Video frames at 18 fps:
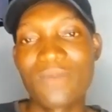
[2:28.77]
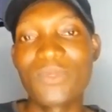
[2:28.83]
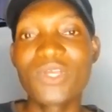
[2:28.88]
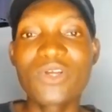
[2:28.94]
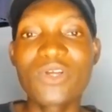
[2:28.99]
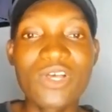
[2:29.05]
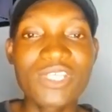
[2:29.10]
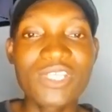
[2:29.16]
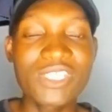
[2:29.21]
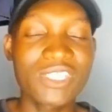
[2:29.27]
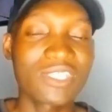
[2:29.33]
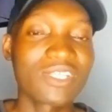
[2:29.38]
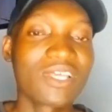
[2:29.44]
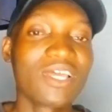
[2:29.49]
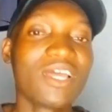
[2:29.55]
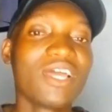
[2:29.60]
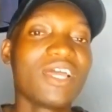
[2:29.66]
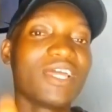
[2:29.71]

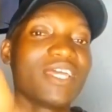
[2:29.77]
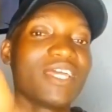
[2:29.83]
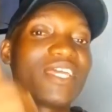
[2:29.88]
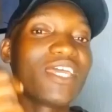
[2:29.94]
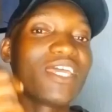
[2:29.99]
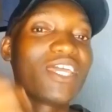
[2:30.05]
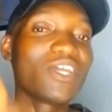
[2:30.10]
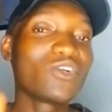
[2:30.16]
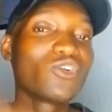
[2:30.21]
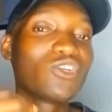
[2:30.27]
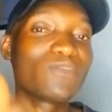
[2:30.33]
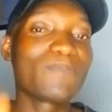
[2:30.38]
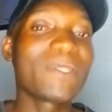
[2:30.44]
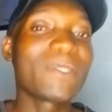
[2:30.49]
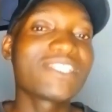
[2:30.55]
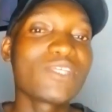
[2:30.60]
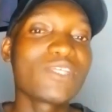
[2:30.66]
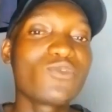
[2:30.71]
because a
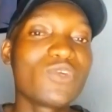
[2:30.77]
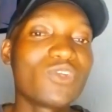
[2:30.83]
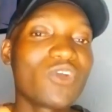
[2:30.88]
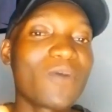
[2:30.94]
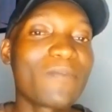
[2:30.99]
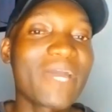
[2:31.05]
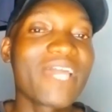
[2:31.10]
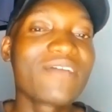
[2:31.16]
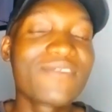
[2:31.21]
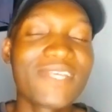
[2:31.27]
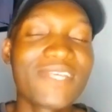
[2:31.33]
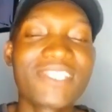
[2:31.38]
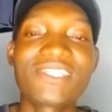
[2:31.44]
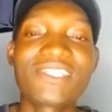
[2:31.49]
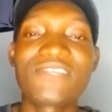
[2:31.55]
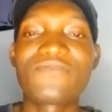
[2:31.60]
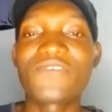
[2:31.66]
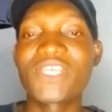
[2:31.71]
good person will not
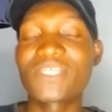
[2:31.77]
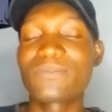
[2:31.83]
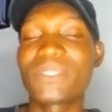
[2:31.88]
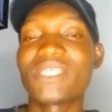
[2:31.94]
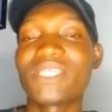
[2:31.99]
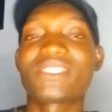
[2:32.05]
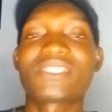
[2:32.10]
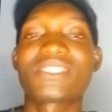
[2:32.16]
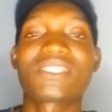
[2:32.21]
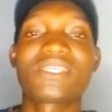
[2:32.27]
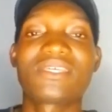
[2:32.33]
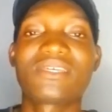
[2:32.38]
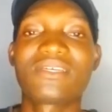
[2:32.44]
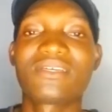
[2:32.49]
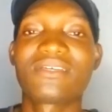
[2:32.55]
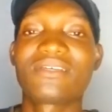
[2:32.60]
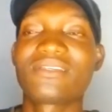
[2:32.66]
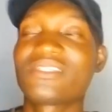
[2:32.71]
migrate in the first place.
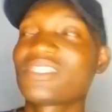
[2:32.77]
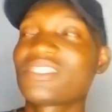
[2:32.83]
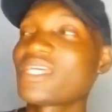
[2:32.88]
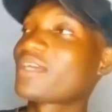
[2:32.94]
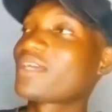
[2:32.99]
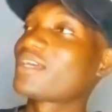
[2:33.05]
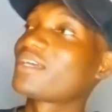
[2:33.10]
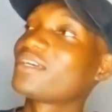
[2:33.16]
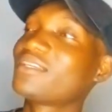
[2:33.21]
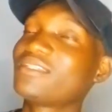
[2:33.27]
Check.